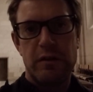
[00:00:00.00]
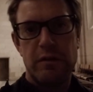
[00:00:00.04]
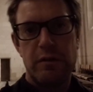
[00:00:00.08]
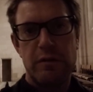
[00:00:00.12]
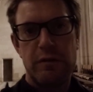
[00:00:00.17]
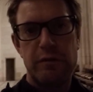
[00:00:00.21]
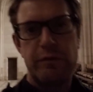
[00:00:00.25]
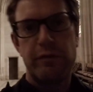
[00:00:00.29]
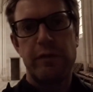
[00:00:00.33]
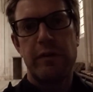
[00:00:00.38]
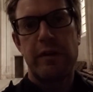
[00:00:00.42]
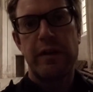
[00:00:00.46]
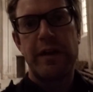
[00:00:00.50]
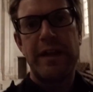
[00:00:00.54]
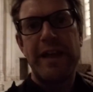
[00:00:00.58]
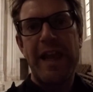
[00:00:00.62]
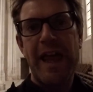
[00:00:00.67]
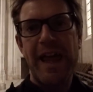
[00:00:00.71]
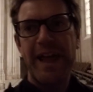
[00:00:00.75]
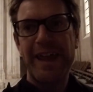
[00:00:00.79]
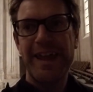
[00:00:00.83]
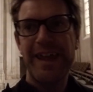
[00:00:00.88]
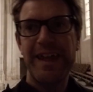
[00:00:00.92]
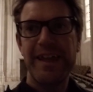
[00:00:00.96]
of
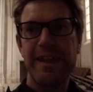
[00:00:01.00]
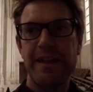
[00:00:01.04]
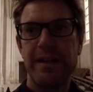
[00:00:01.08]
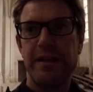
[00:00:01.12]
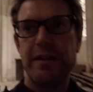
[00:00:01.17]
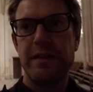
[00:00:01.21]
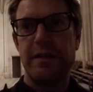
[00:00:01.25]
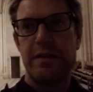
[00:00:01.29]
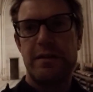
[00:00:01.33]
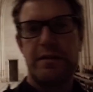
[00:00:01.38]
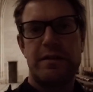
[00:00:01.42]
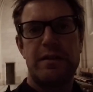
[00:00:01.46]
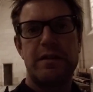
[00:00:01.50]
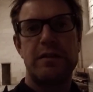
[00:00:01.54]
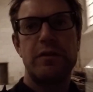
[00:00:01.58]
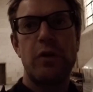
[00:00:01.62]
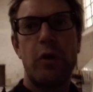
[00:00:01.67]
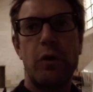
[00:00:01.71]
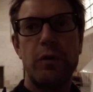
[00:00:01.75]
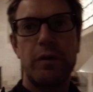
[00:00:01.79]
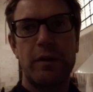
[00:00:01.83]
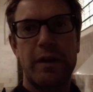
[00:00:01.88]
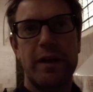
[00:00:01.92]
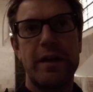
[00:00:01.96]
Clery Saint
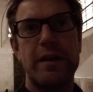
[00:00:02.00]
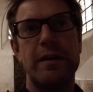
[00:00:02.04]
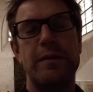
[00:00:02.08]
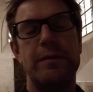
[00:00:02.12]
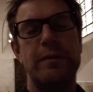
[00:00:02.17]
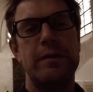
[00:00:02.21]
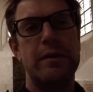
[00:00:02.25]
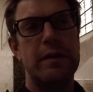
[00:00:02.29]
André,